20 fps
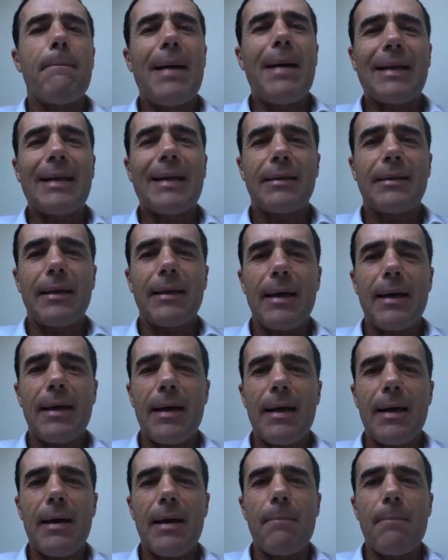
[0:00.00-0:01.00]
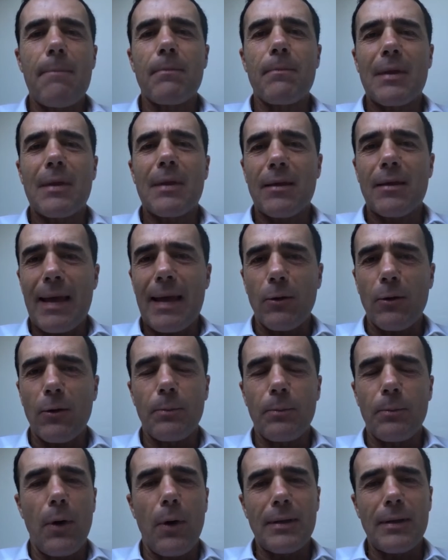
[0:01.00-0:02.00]
But the
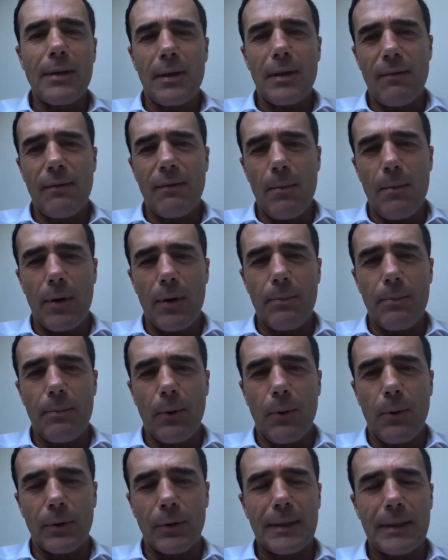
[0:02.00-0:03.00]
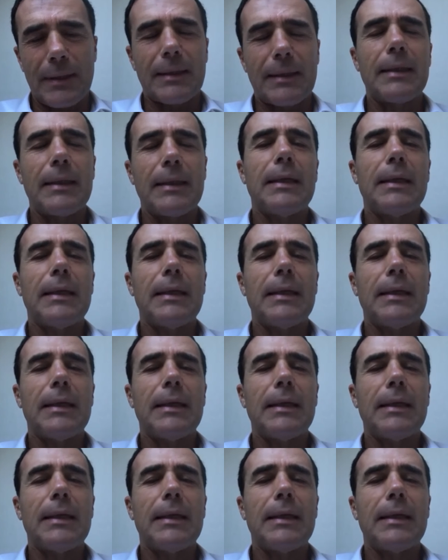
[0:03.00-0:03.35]
second point is even more important.